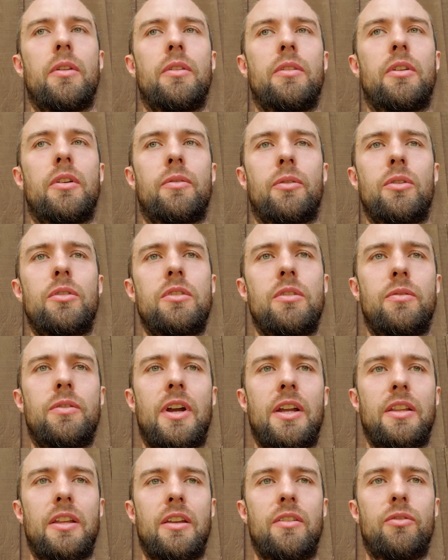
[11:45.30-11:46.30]

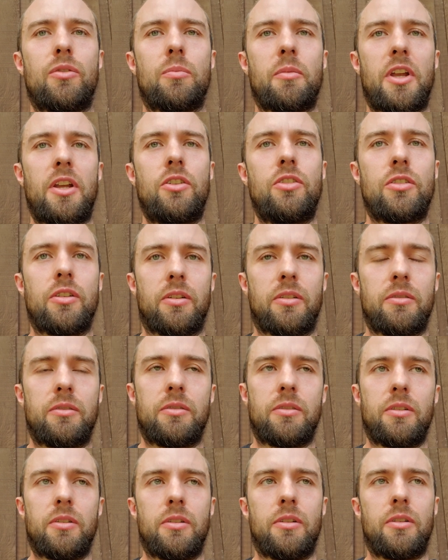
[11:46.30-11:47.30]
Diversify the information
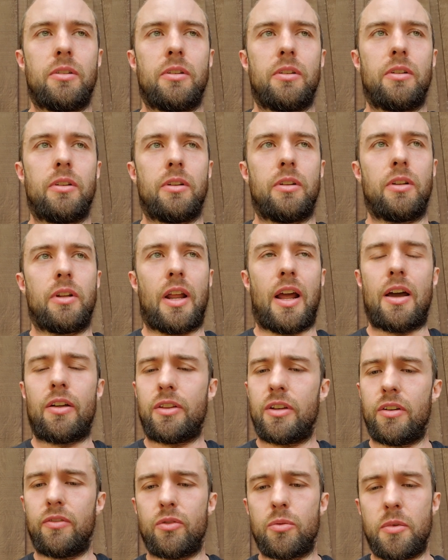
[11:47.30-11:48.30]
and how
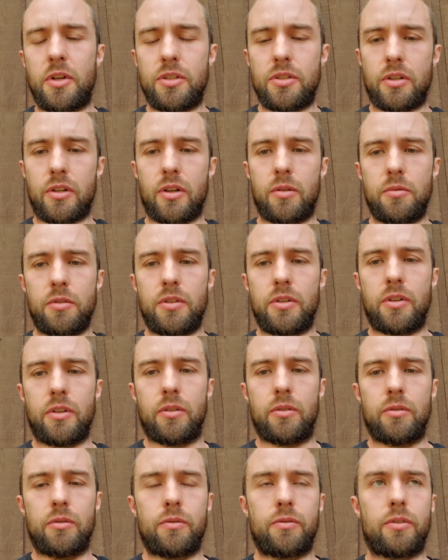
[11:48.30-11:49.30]
that information comes to
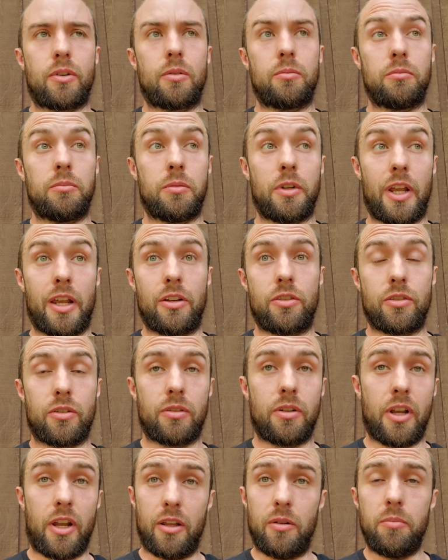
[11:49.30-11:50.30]
you from nature
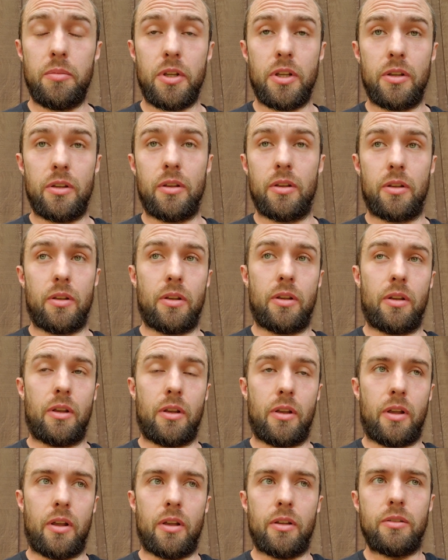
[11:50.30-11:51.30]

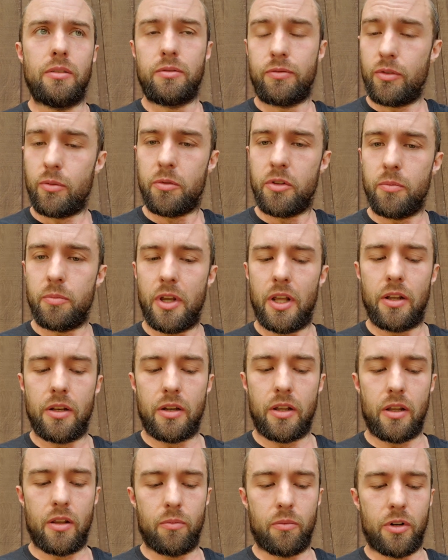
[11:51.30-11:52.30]
and from
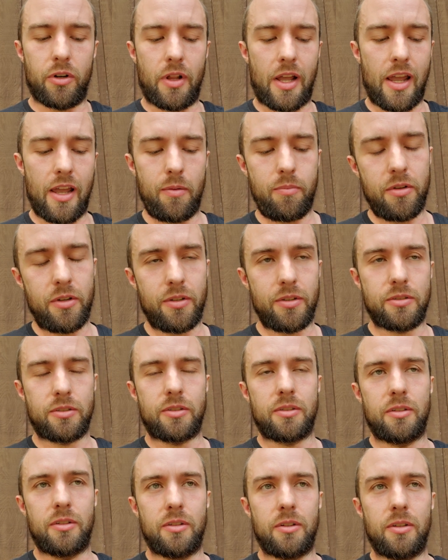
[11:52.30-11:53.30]
humanity. And what will happen is
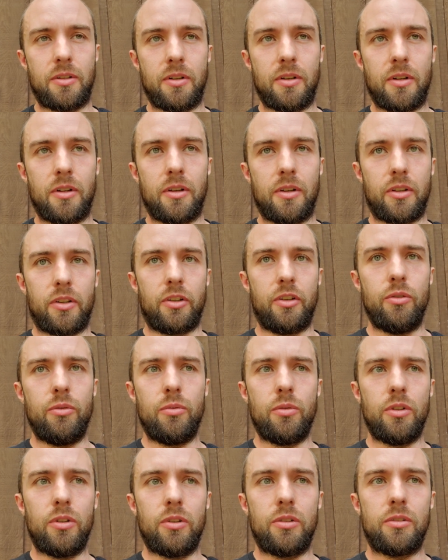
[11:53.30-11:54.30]
you
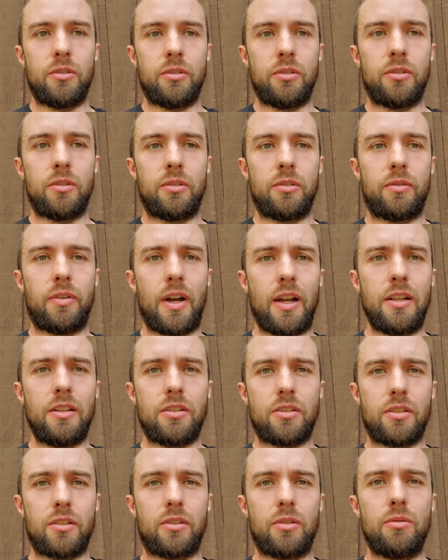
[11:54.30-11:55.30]
will find
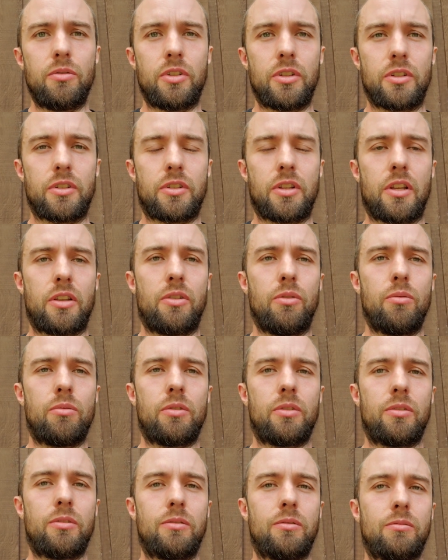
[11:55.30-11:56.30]
solutions that you
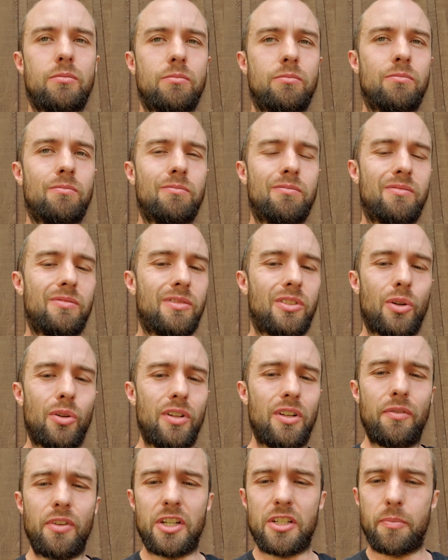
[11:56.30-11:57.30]

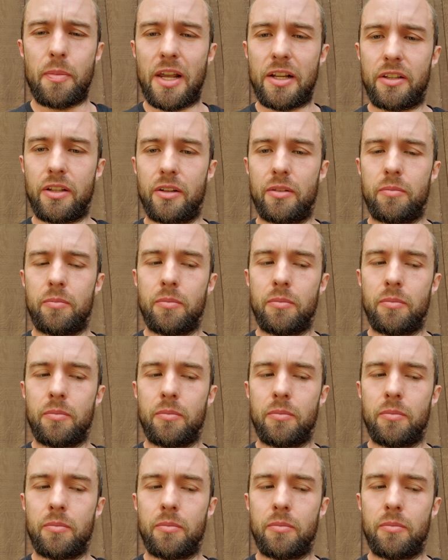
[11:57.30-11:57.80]
couldn't have expected.